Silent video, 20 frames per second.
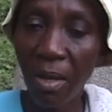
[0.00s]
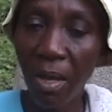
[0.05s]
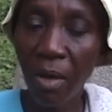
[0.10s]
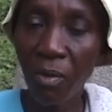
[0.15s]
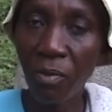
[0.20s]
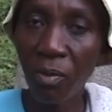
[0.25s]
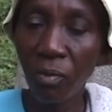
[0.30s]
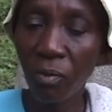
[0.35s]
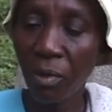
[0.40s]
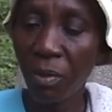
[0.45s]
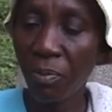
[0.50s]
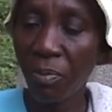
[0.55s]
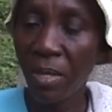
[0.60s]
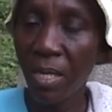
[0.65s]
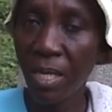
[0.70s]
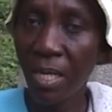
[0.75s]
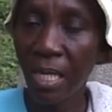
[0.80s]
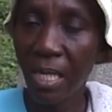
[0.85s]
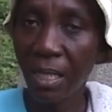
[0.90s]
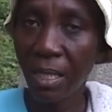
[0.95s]
around the
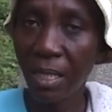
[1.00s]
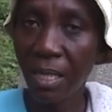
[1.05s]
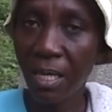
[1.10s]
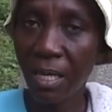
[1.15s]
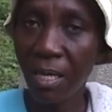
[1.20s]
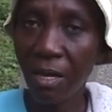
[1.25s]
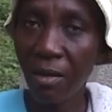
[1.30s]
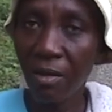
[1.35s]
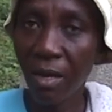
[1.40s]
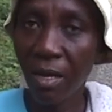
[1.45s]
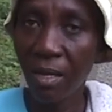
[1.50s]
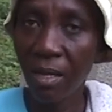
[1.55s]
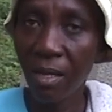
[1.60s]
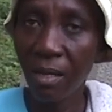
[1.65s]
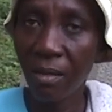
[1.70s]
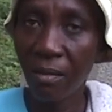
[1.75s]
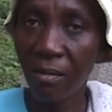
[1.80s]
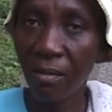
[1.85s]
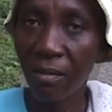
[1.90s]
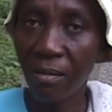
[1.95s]
penis, the area
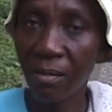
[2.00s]
there.